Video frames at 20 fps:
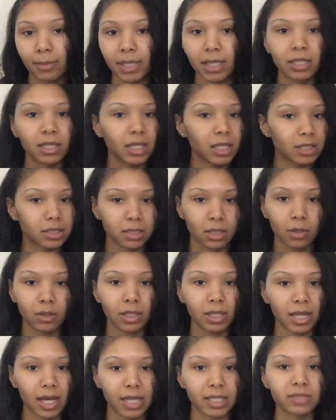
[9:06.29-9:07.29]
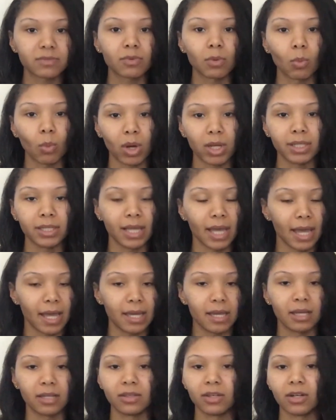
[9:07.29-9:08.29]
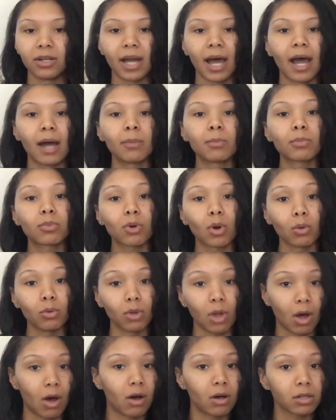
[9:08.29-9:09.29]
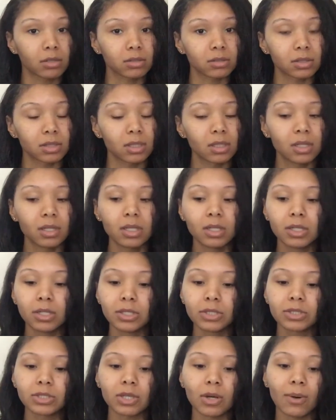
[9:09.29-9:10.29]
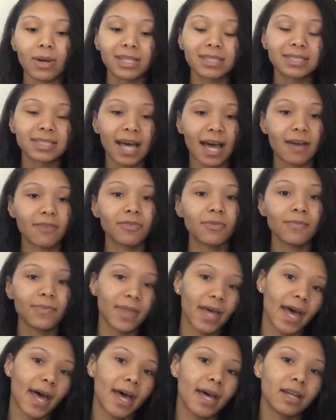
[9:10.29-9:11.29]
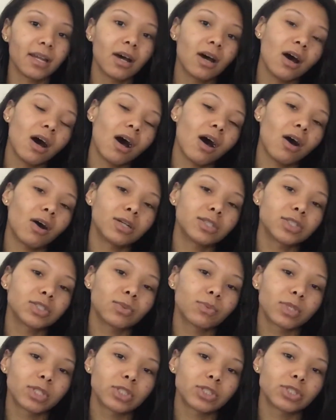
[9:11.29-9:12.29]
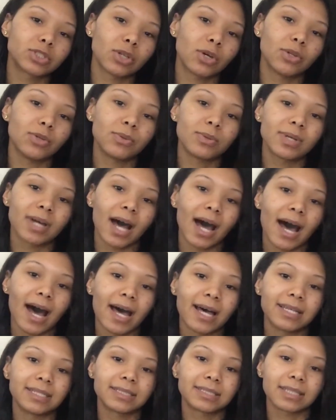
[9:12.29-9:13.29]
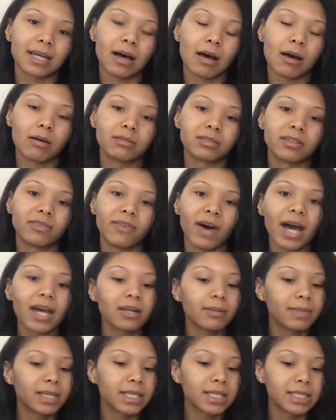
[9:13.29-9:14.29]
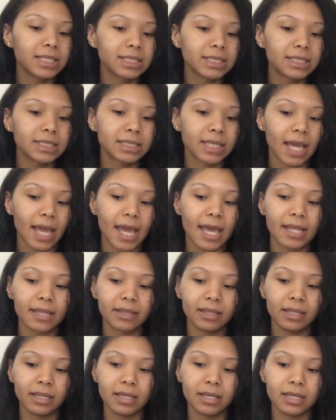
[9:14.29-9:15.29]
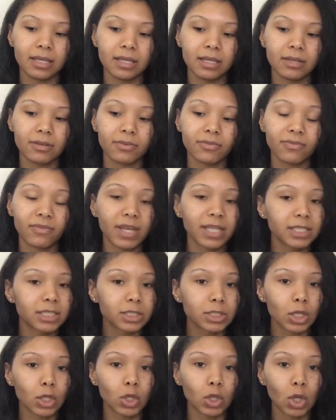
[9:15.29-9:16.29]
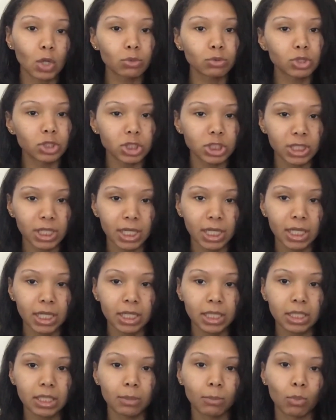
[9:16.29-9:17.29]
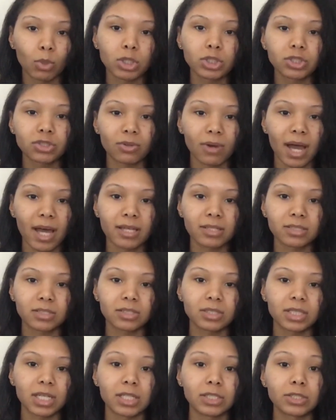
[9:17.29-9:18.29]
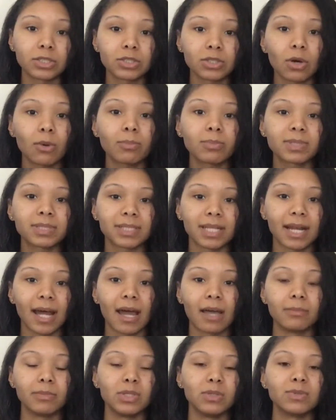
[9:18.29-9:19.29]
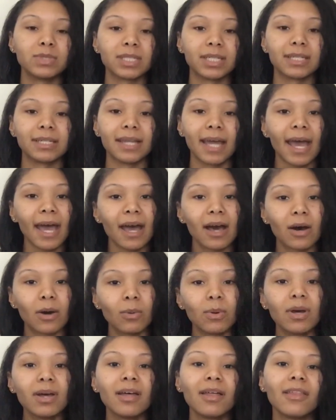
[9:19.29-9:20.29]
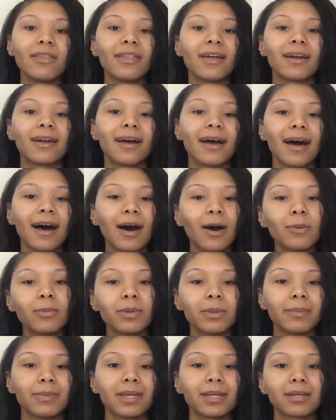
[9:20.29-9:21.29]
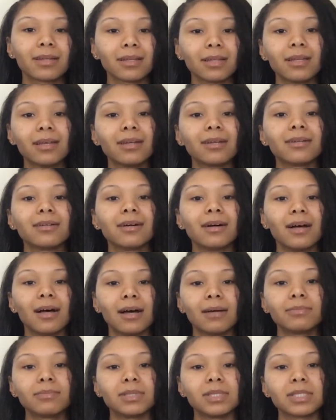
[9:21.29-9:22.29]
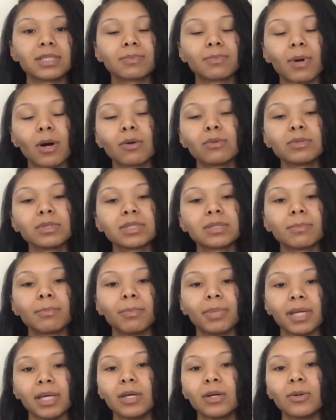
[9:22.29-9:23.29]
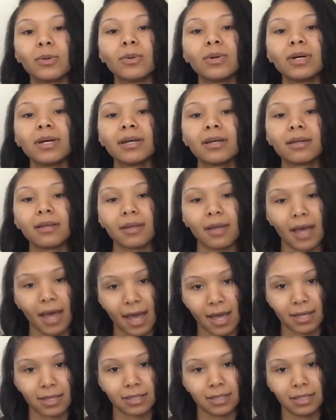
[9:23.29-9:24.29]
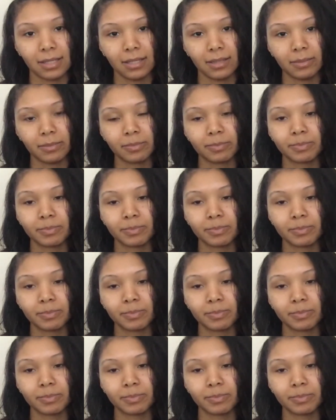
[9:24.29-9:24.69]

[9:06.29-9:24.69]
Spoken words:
But at least they only last for one day, and they're not prolonged. So aside from that, I also want to show you guys the vitamins and the face lotion, moisturizers, and soaps that I'm using now that are helping me clear up this post-pill acne.